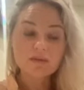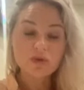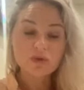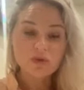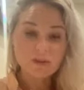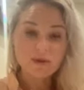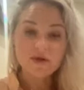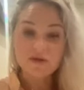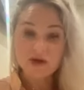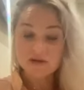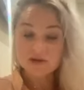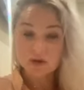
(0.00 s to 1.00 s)
the ripple
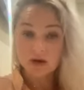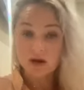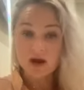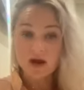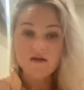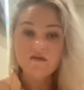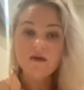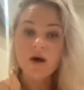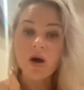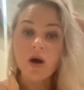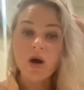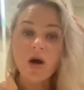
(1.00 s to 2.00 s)
effects in your life
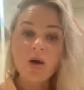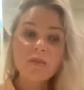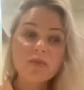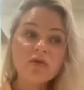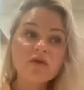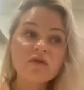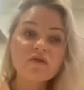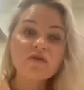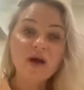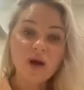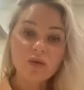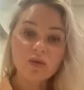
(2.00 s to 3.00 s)
are
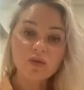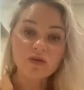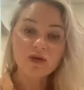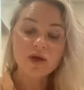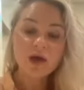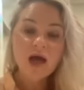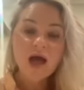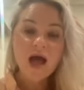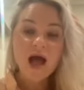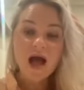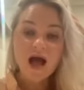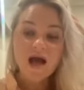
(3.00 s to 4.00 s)
profound.
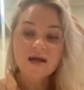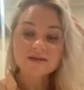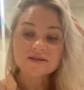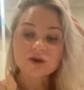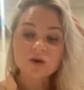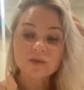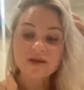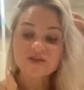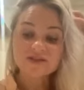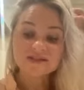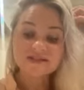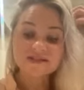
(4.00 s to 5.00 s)
And it'll be
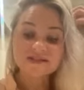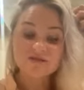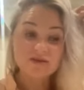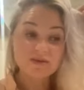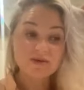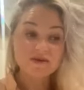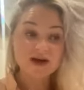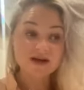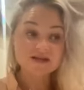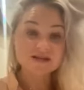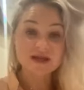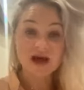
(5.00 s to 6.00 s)
interesting to see the ripple
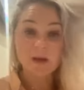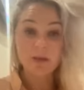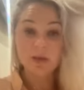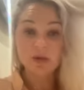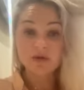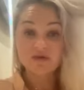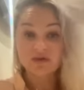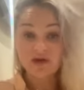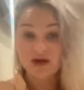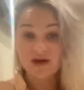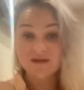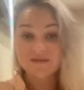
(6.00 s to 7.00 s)
effects that happen
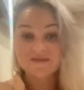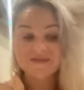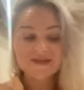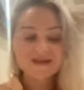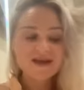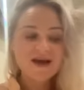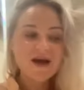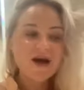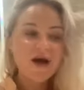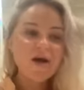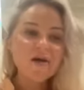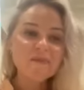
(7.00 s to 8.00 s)
tonight
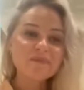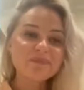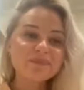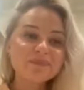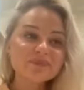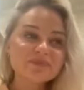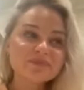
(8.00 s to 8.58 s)
from